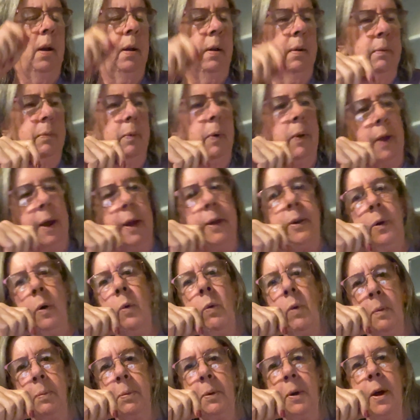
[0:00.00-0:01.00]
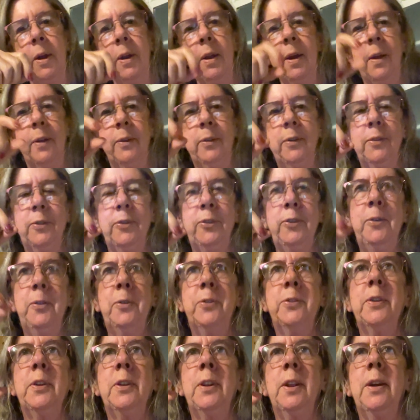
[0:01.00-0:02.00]
Well, I know I'm gonna just
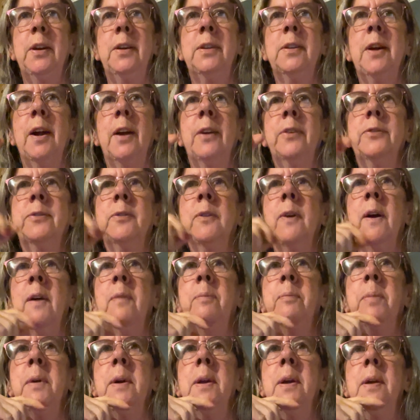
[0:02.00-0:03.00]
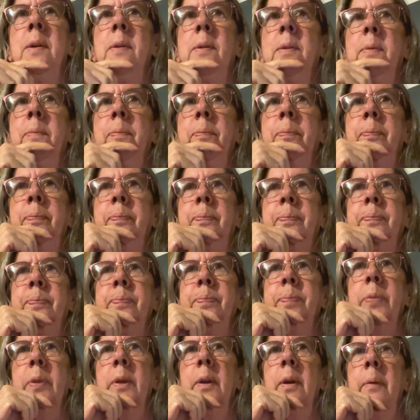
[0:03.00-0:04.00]
use the latex scrap paint.
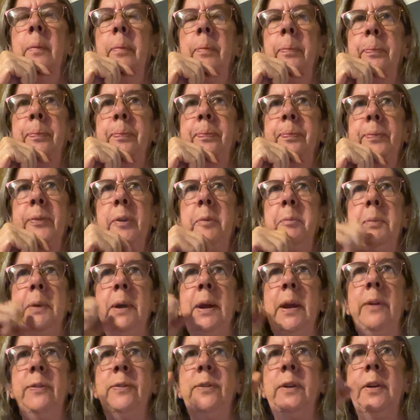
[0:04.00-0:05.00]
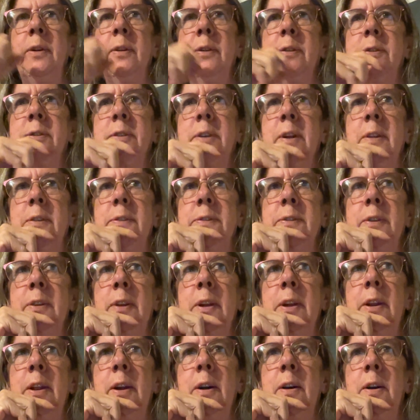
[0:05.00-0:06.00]
It'd be easy to stencil
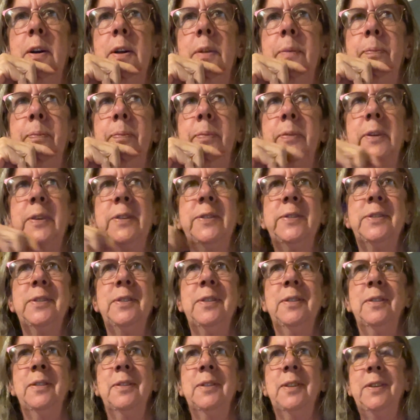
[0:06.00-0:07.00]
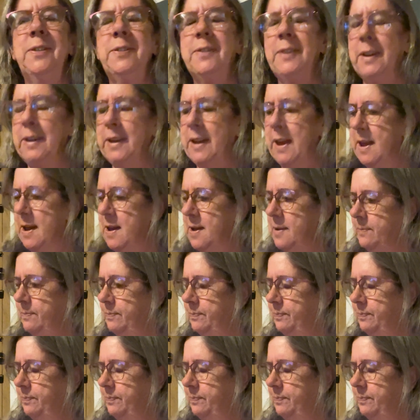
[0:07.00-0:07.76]
it on. This I can't.